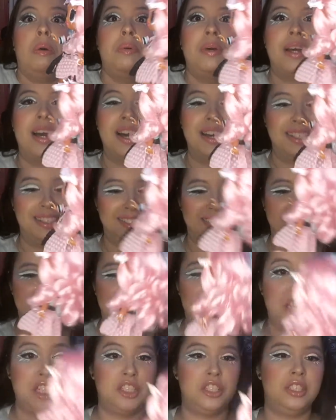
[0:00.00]
oh my gosh,
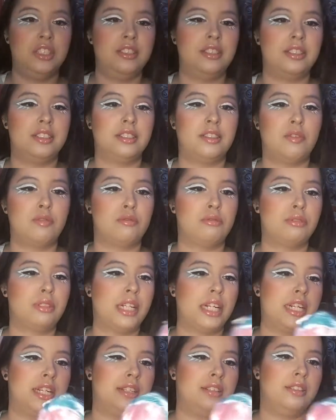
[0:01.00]
she's just
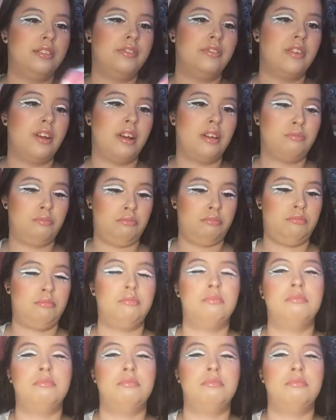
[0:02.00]
ready to,